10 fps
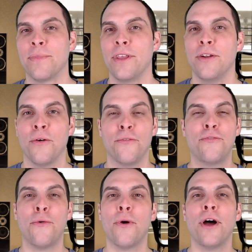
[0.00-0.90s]
you know
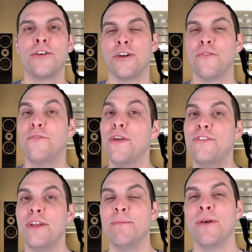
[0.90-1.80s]

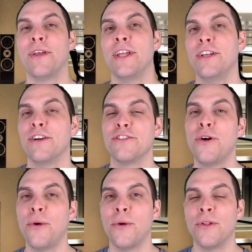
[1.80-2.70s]
450 million years
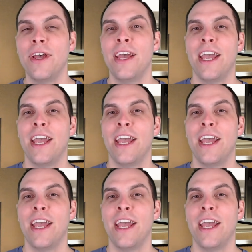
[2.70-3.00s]
old